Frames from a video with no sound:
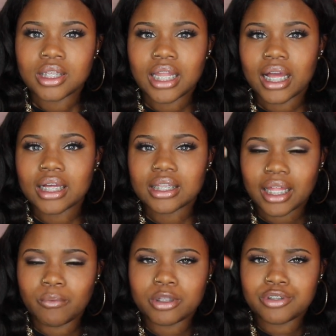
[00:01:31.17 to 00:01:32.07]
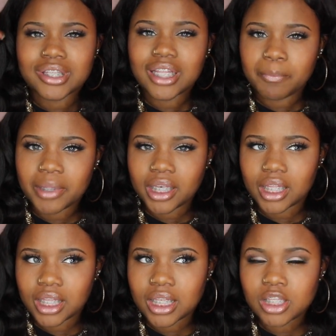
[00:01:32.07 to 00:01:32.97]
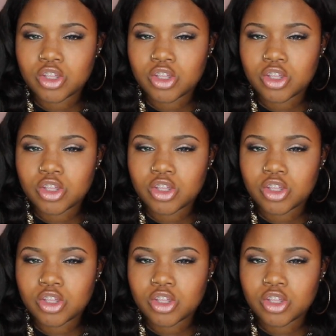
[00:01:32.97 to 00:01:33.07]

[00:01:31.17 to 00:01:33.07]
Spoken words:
not like where you just clip it in.